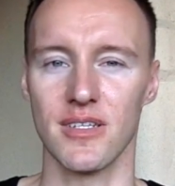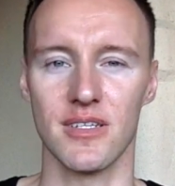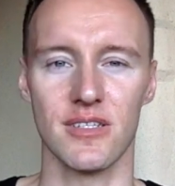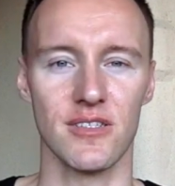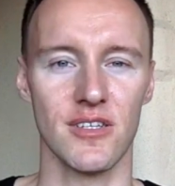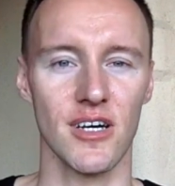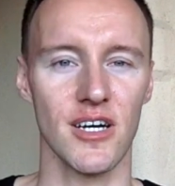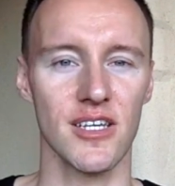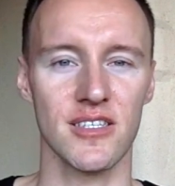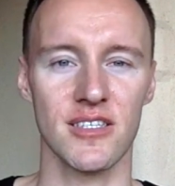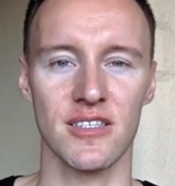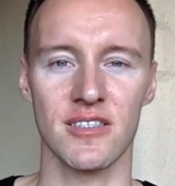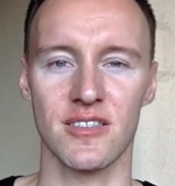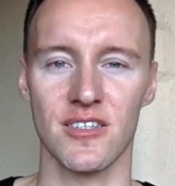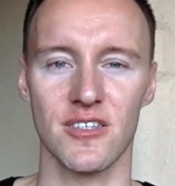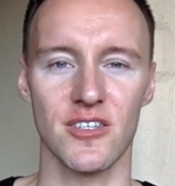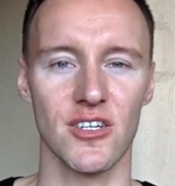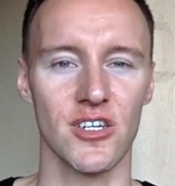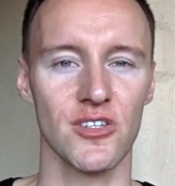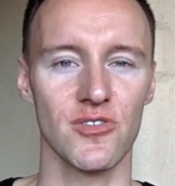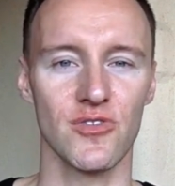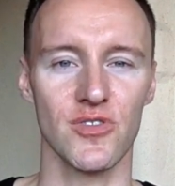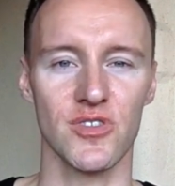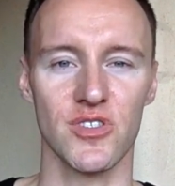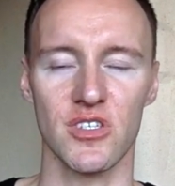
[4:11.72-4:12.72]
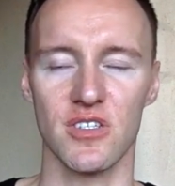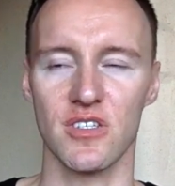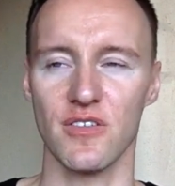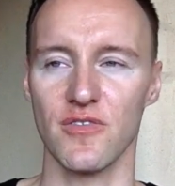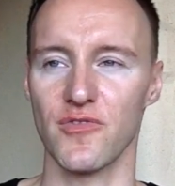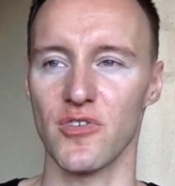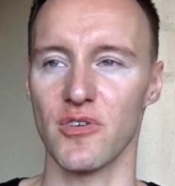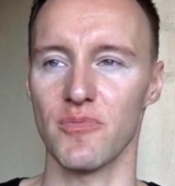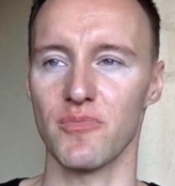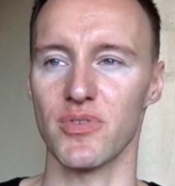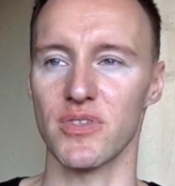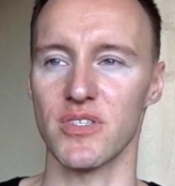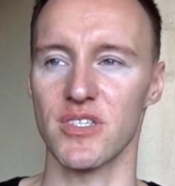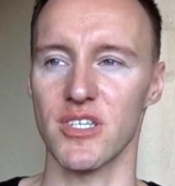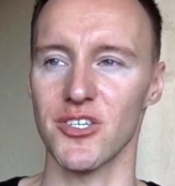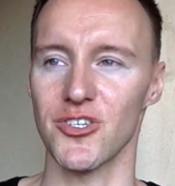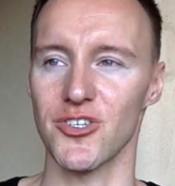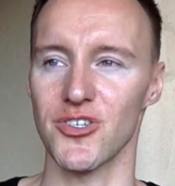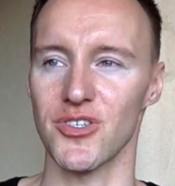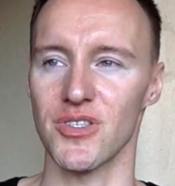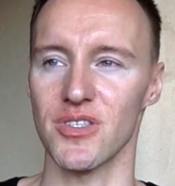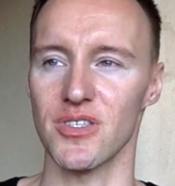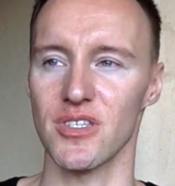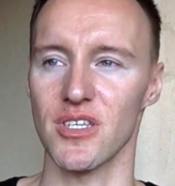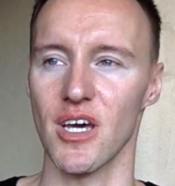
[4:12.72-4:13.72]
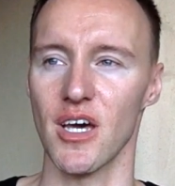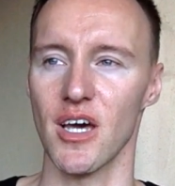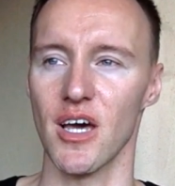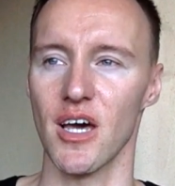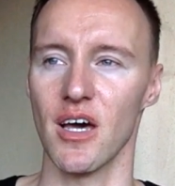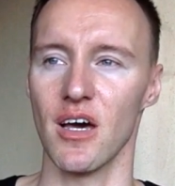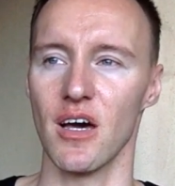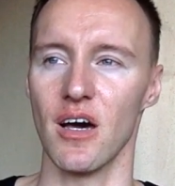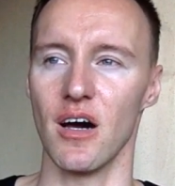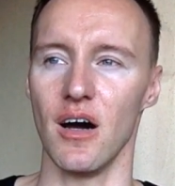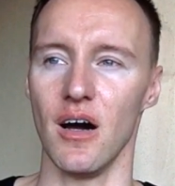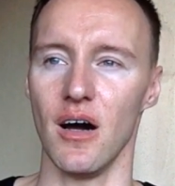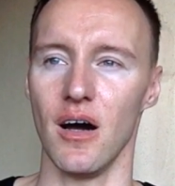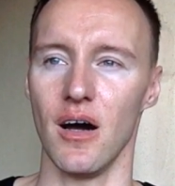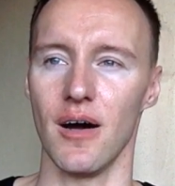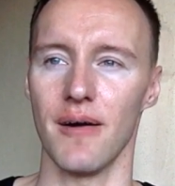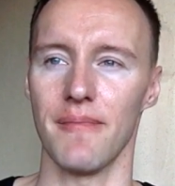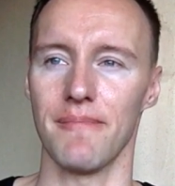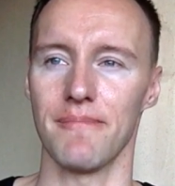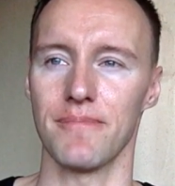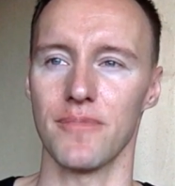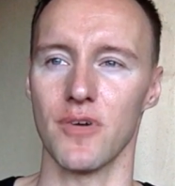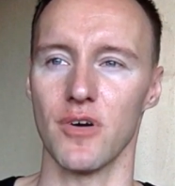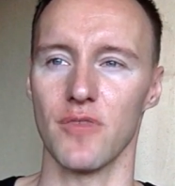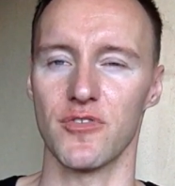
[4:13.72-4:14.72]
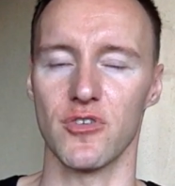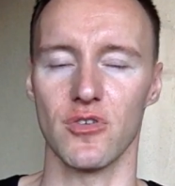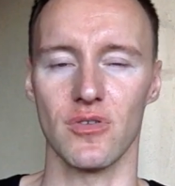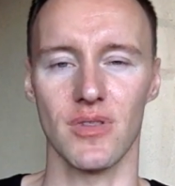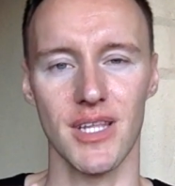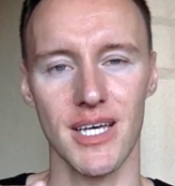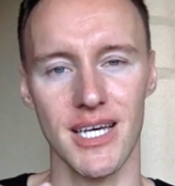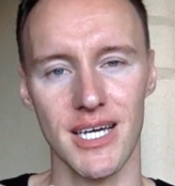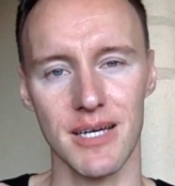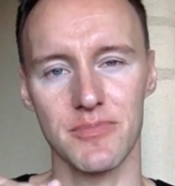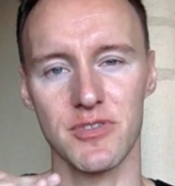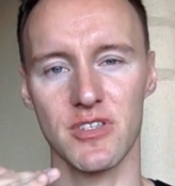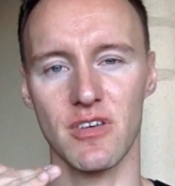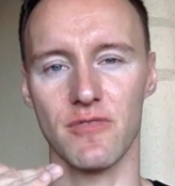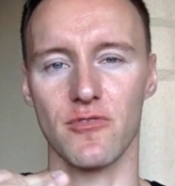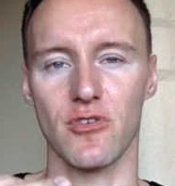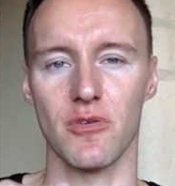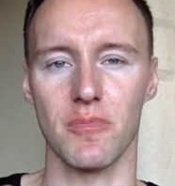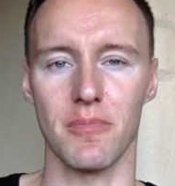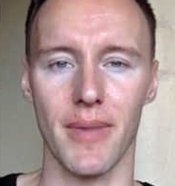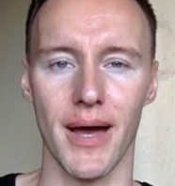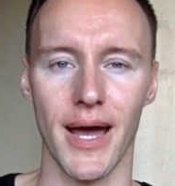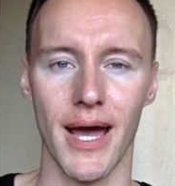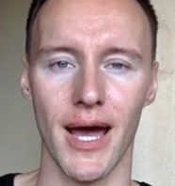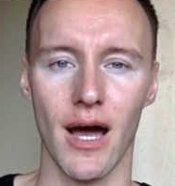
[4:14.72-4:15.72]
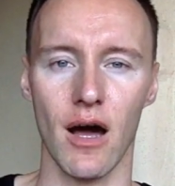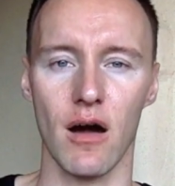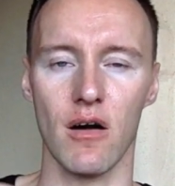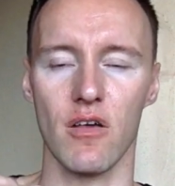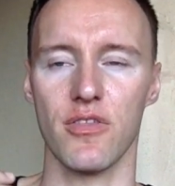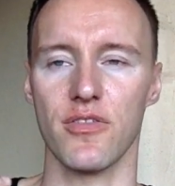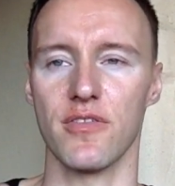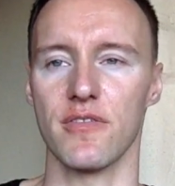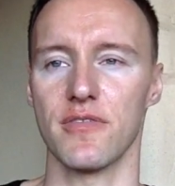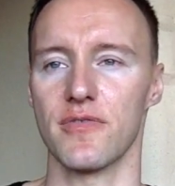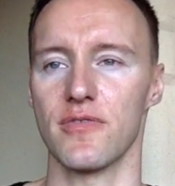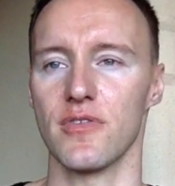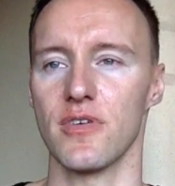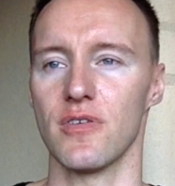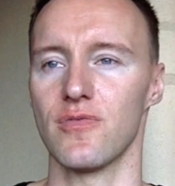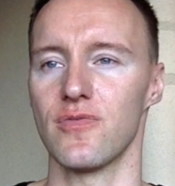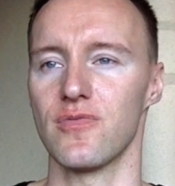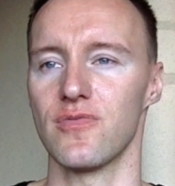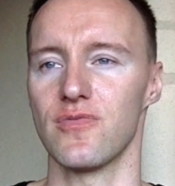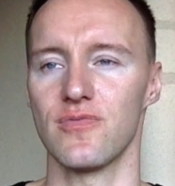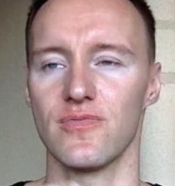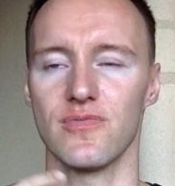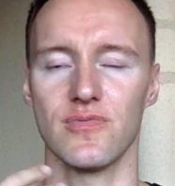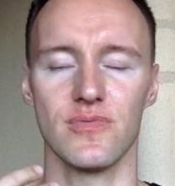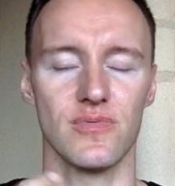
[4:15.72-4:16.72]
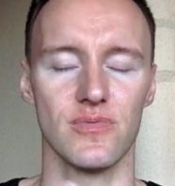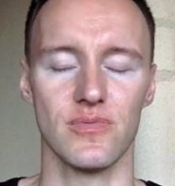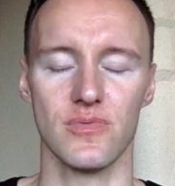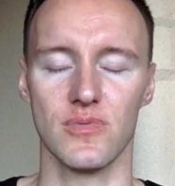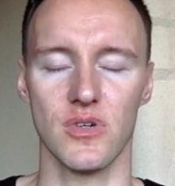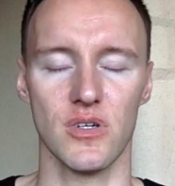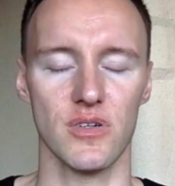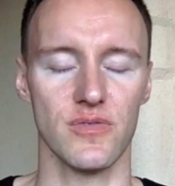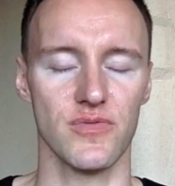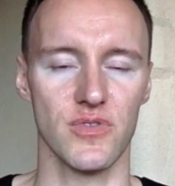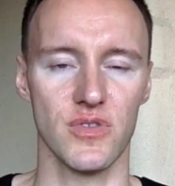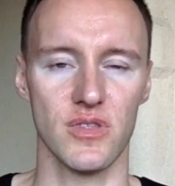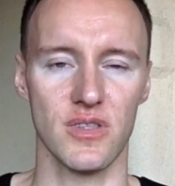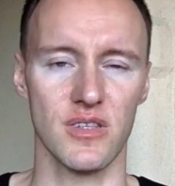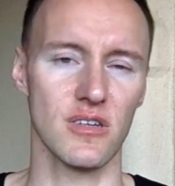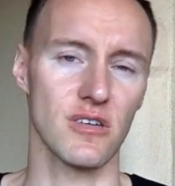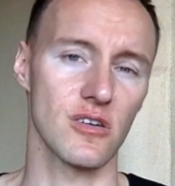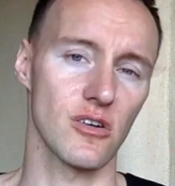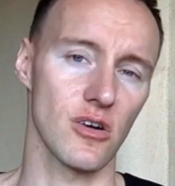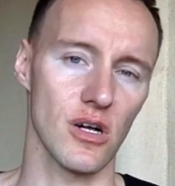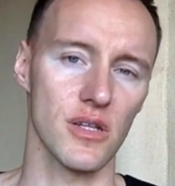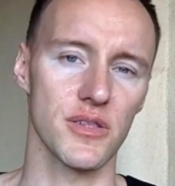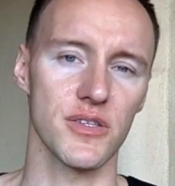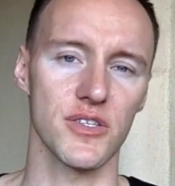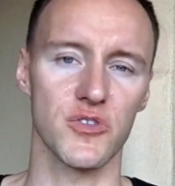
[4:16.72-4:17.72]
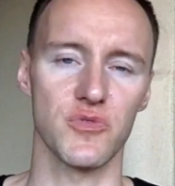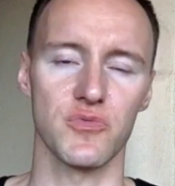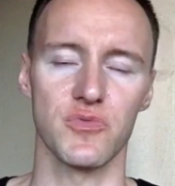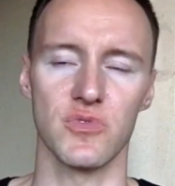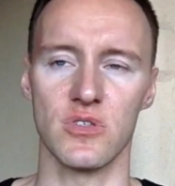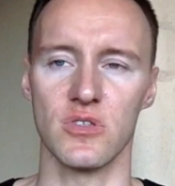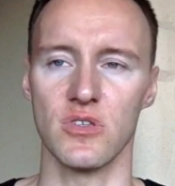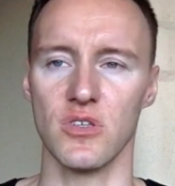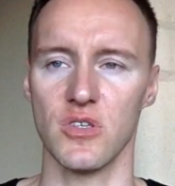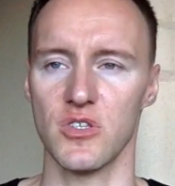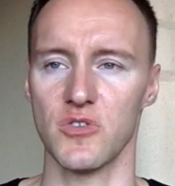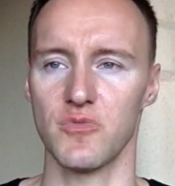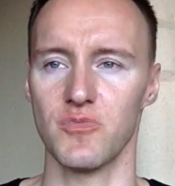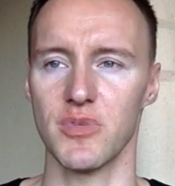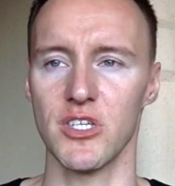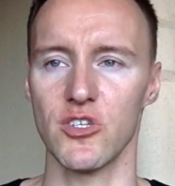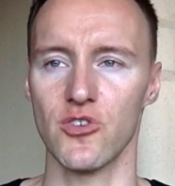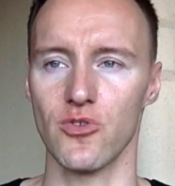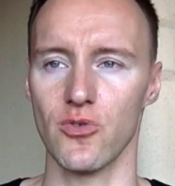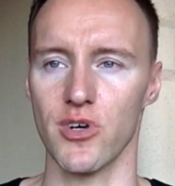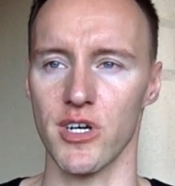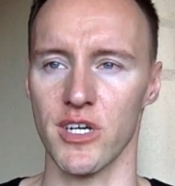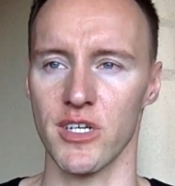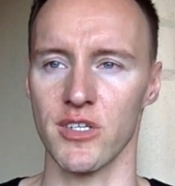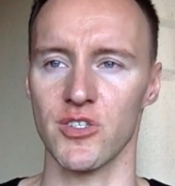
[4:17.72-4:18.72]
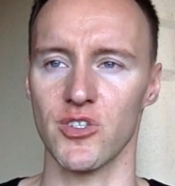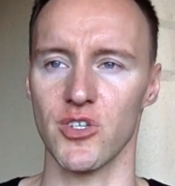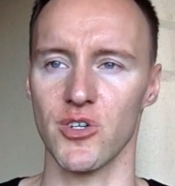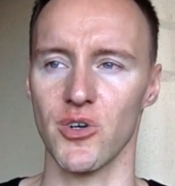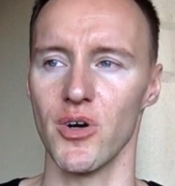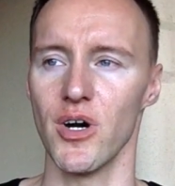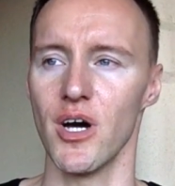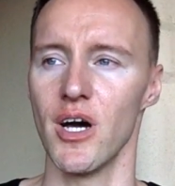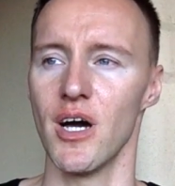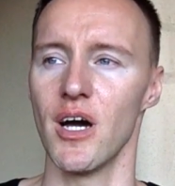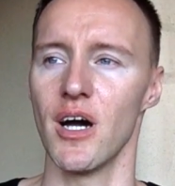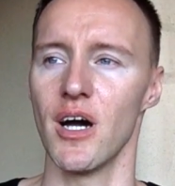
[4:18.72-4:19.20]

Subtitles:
dozens and hundreds of different positions of your lips, of your mouth, of they're called the speech organs. So